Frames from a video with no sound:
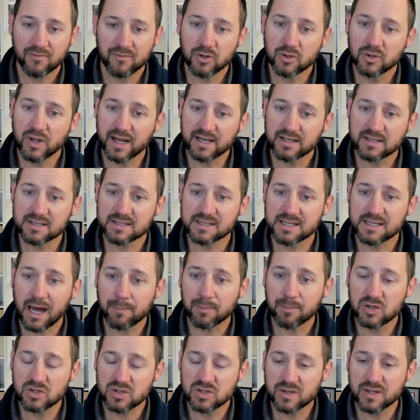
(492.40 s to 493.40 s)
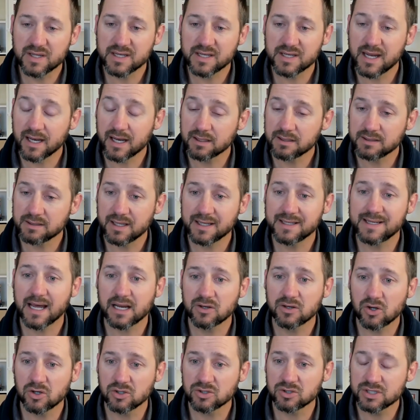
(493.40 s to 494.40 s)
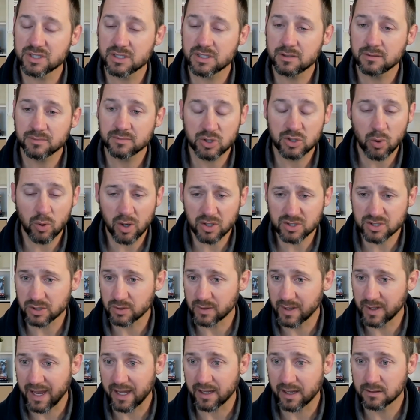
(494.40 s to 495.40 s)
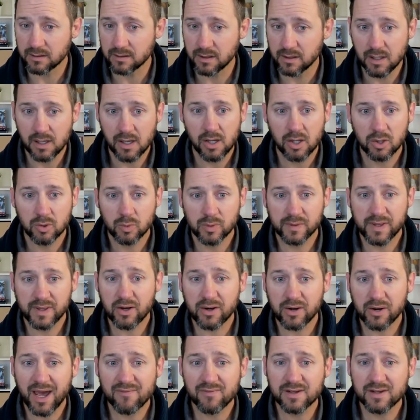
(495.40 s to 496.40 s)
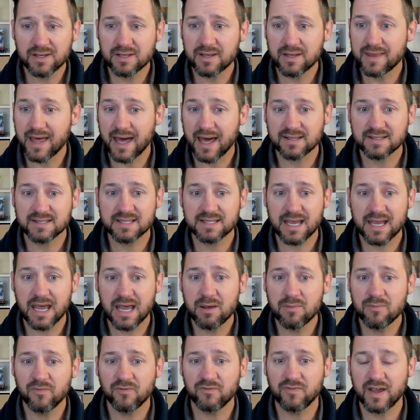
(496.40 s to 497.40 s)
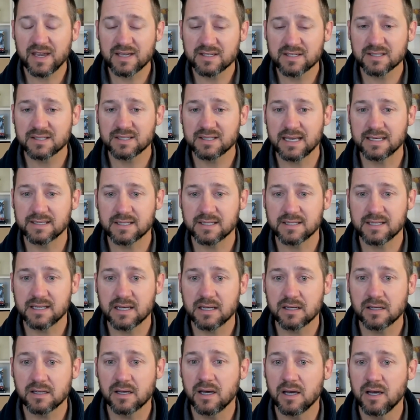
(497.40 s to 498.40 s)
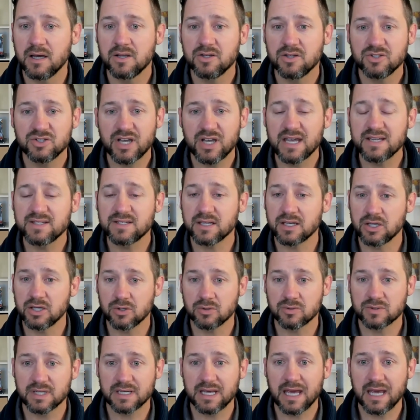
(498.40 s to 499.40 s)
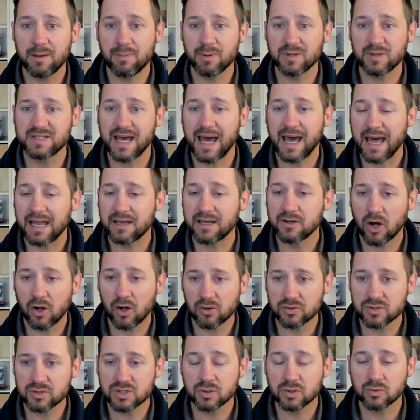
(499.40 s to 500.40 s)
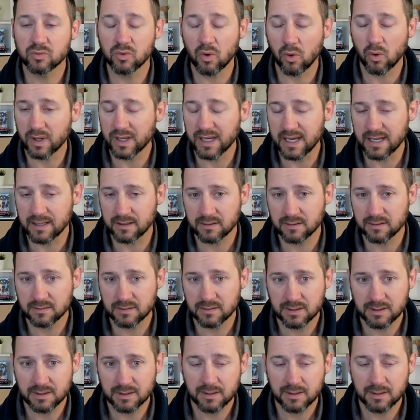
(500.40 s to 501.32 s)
If you'd like to stop using the, te the technology, you also can without having that same faceless entity chasing you to keep its ad dollars rolling in.